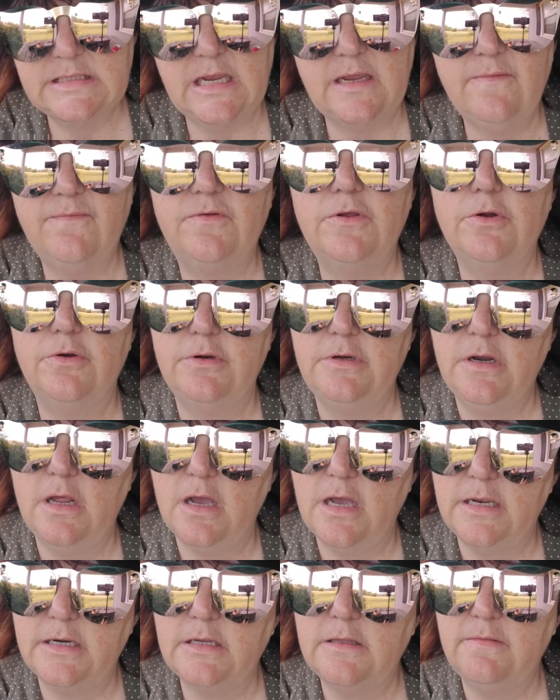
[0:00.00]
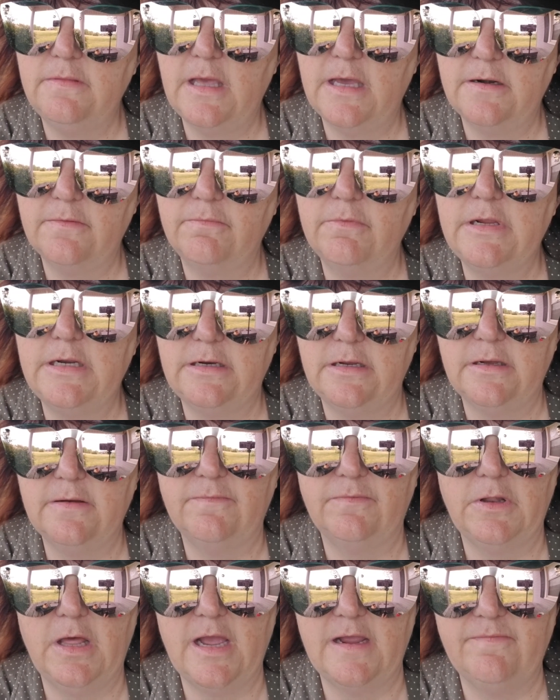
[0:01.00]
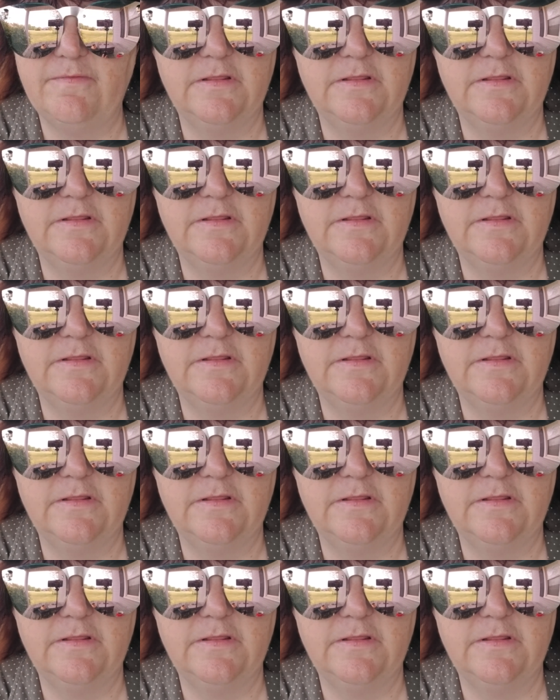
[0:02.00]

if you're not in that arena of life.